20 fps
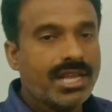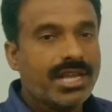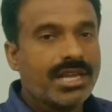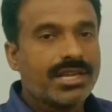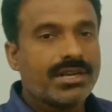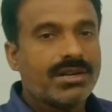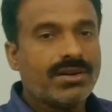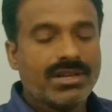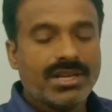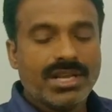You
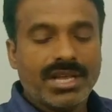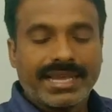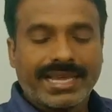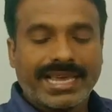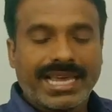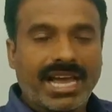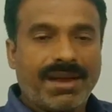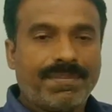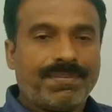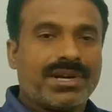know,
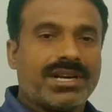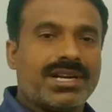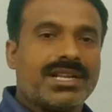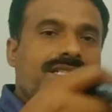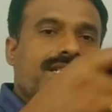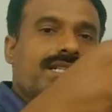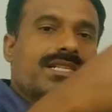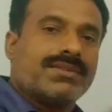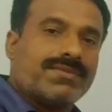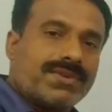capital is
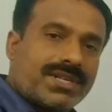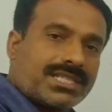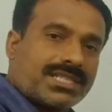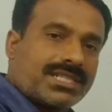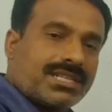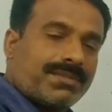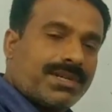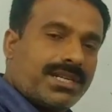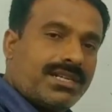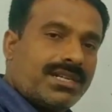
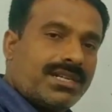investment,